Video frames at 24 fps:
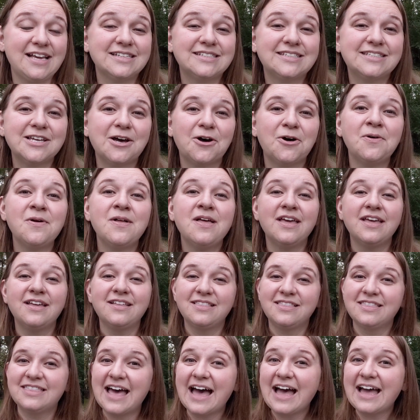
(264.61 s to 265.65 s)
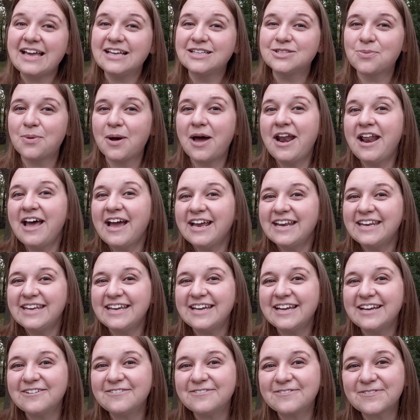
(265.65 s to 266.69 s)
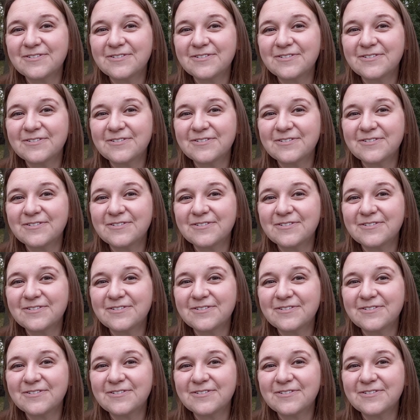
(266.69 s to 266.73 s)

So that is one idea